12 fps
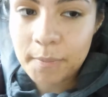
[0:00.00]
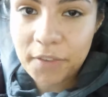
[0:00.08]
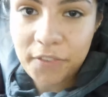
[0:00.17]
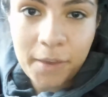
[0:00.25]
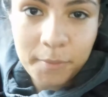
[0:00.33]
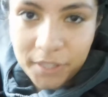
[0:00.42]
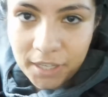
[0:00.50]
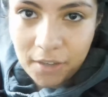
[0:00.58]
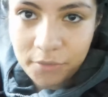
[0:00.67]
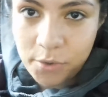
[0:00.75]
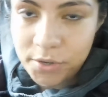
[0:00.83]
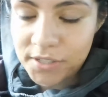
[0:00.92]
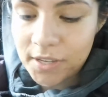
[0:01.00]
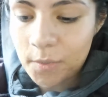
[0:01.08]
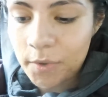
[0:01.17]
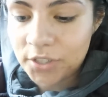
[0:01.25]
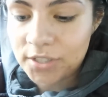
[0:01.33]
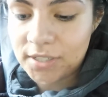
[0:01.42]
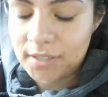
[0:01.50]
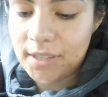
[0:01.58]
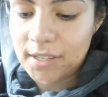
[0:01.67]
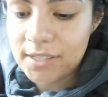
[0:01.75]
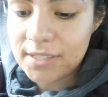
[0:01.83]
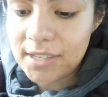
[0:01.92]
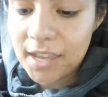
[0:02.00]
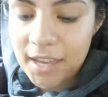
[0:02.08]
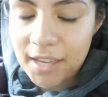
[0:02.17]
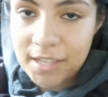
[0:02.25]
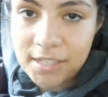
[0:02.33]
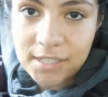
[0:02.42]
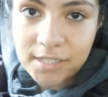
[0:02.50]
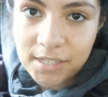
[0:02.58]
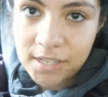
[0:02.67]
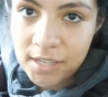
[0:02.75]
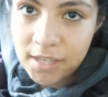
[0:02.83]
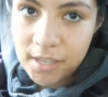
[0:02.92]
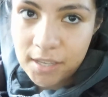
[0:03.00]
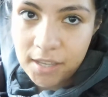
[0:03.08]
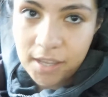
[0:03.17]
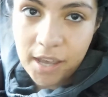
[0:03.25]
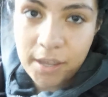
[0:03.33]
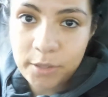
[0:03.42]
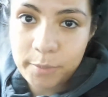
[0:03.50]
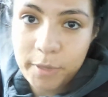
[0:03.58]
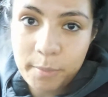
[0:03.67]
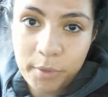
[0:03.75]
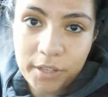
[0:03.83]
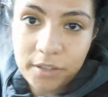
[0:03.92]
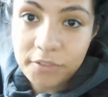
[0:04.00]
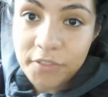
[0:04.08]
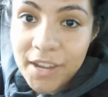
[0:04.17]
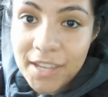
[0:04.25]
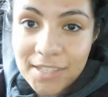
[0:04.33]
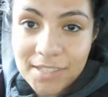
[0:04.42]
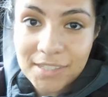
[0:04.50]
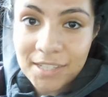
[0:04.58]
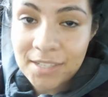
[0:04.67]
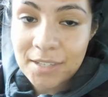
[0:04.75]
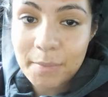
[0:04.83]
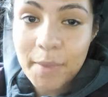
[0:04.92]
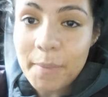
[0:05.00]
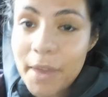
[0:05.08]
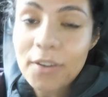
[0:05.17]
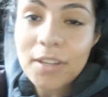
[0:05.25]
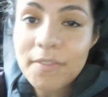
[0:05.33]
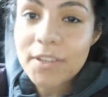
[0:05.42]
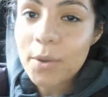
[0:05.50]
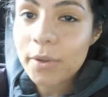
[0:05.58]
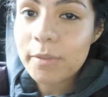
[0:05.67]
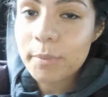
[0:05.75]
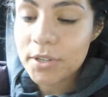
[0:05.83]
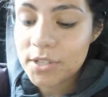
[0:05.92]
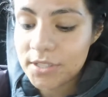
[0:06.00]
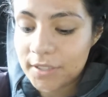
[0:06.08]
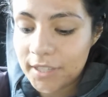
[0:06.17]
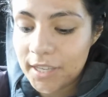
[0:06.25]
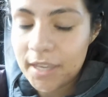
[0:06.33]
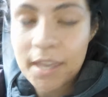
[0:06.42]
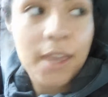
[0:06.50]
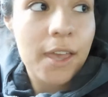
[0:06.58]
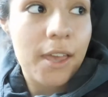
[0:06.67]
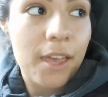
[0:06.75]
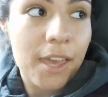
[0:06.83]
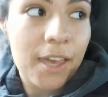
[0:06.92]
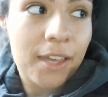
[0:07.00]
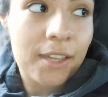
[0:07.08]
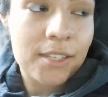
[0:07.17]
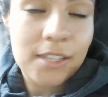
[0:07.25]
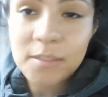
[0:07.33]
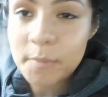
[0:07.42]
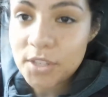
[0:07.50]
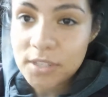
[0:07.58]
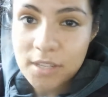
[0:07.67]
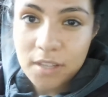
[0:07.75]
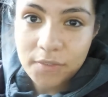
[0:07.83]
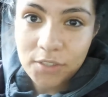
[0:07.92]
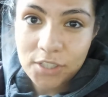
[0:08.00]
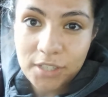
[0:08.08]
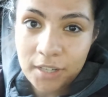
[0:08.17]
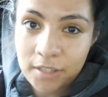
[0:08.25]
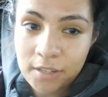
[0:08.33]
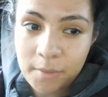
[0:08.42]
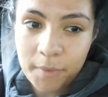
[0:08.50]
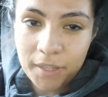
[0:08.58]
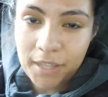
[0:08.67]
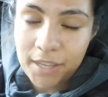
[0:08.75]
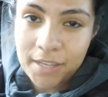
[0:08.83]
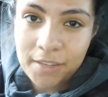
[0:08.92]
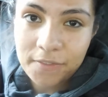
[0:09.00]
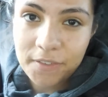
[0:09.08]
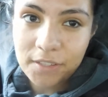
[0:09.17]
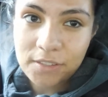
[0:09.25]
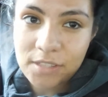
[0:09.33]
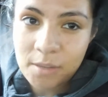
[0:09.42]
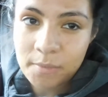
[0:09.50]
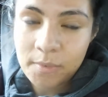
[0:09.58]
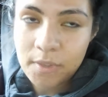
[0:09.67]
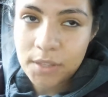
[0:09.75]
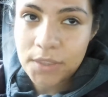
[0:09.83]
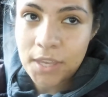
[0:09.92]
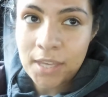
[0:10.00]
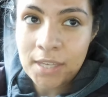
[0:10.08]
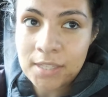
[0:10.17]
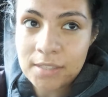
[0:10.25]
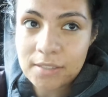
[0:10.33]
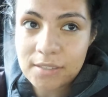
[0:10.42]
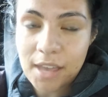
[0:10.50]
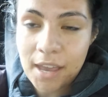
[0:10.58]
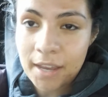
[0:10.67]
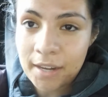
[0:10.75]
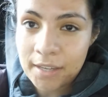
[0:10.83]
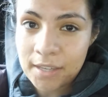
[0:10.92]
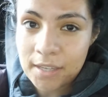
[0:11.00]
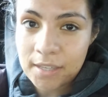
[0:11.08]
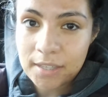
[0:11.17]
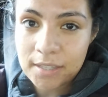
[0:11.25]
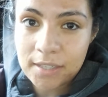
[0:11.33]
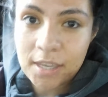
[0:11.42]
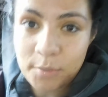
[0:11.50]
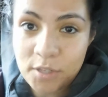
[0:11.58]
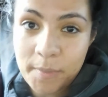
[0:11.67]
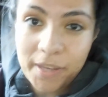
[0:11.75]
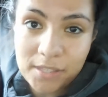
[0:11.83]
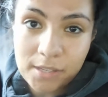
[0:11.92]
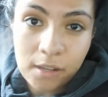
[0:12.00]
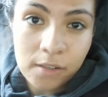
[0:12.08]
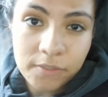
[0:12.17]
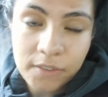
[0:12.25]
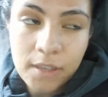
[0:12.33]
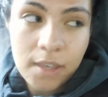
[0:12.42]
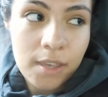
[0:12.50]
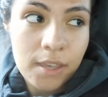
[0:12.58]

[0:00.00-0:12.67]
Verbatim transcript: my family, of course, that watch this, and other people that are friends, and maybe I don't even know you personally and as much as I love to share my life, some things I keep to myself,